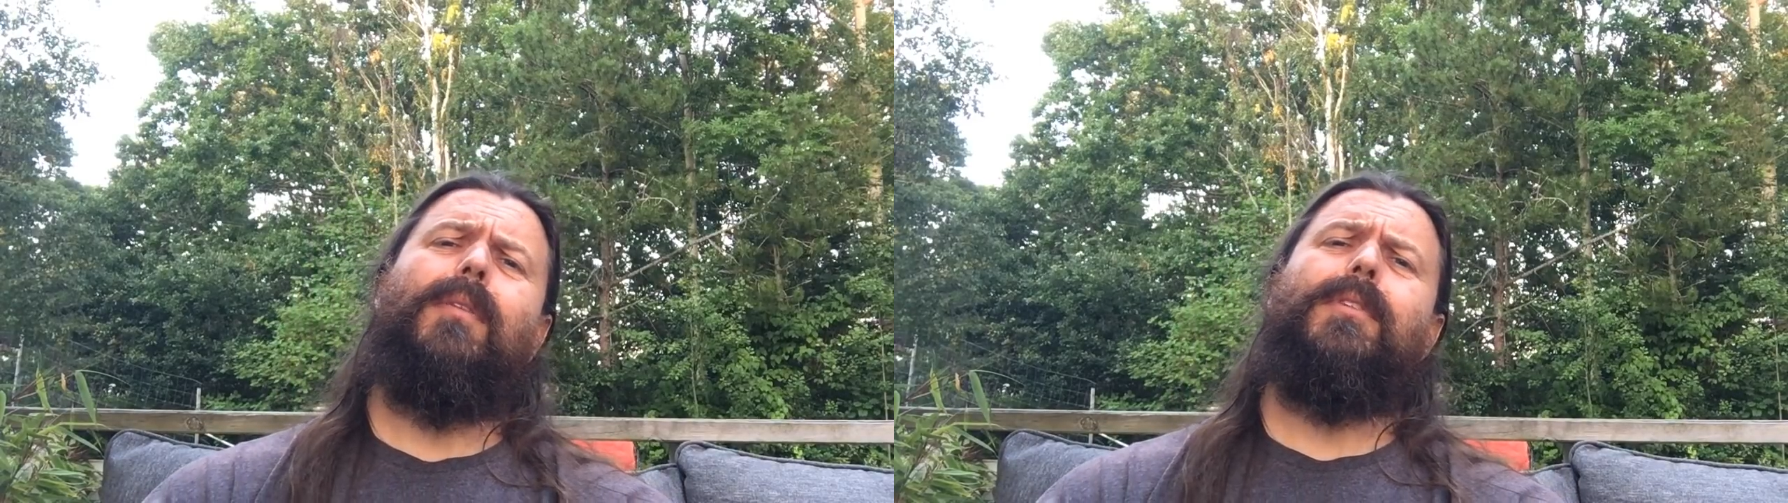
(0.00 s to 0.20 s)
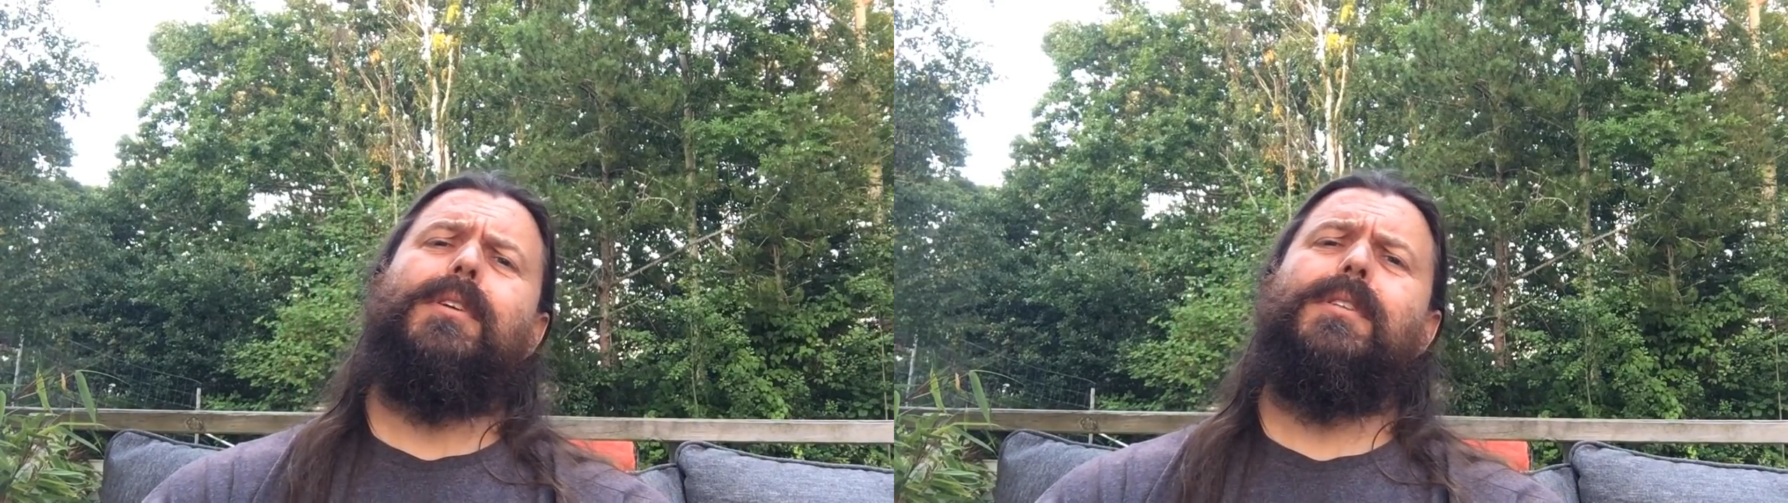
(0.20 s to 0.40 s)

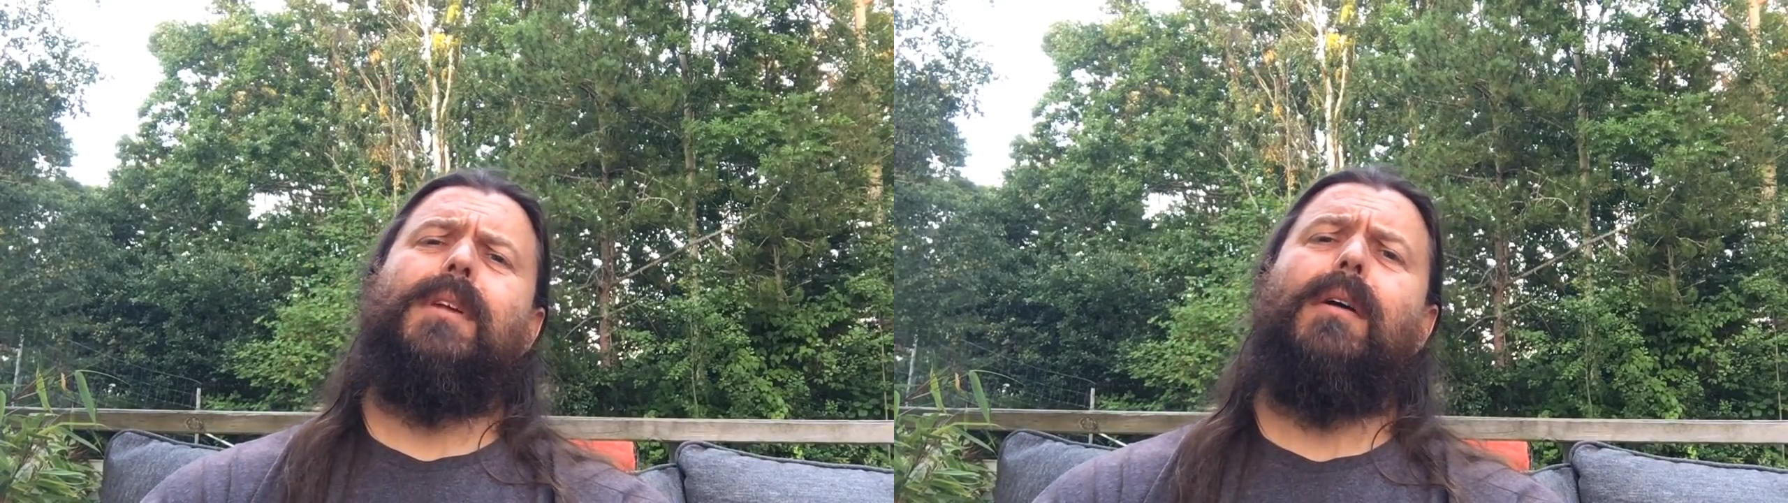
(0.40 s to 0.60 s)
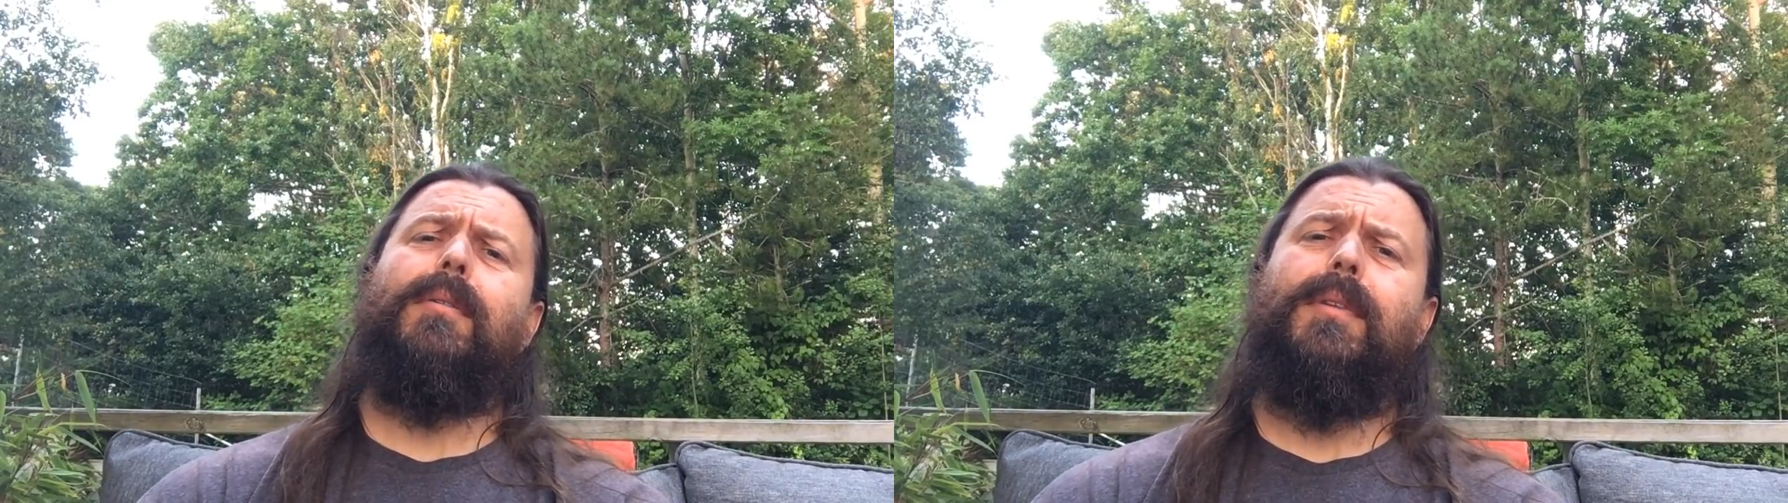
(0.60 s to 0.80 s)
of this
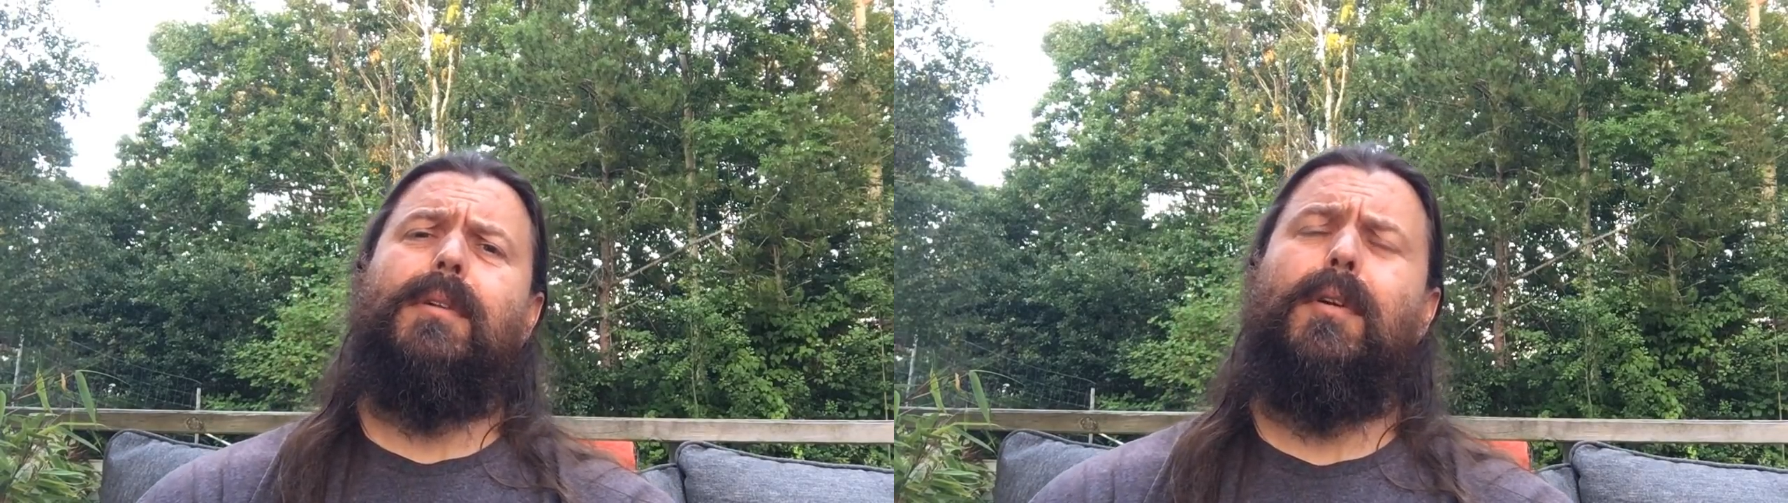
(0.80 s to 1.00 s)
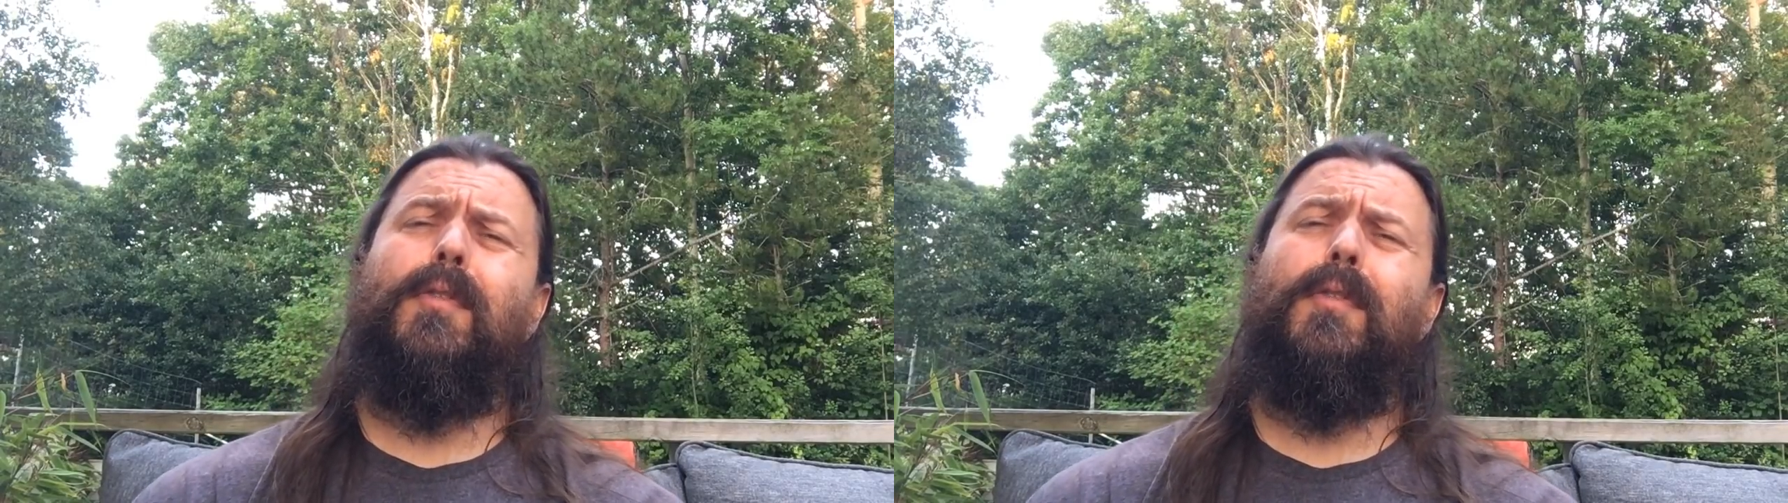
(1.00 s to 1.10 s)
narrative.